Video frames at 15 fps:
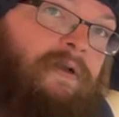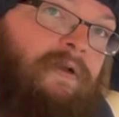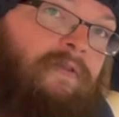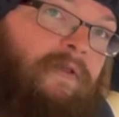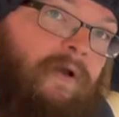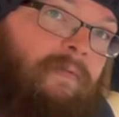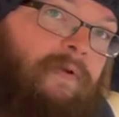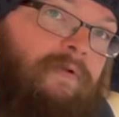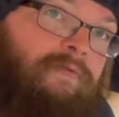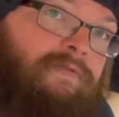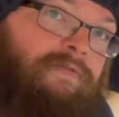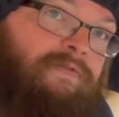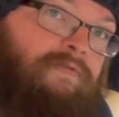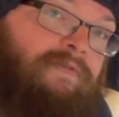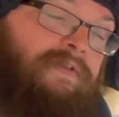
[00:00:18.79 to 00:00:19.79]
that I'm going to
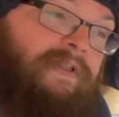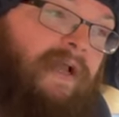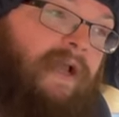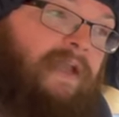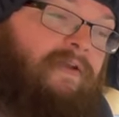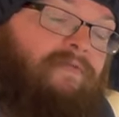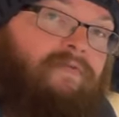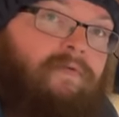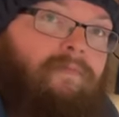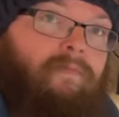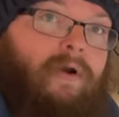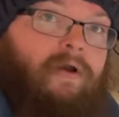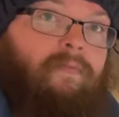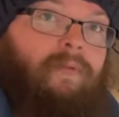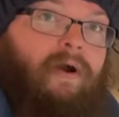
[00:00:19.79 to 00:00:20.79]
install today from
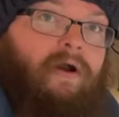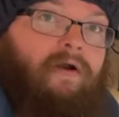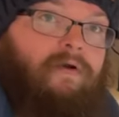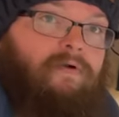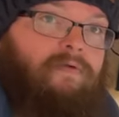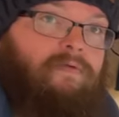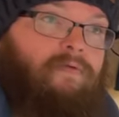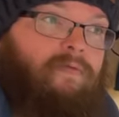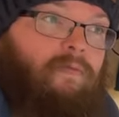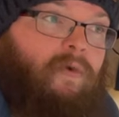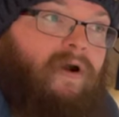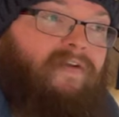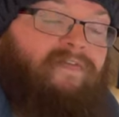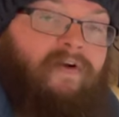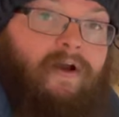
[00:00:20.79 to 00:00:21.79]
mobile
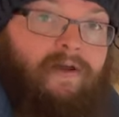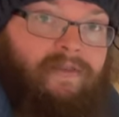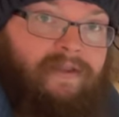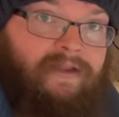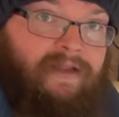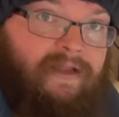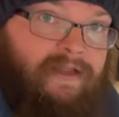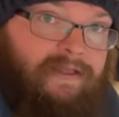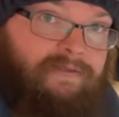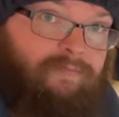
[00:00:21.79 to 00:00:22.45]
Wi-Fi, I think it is.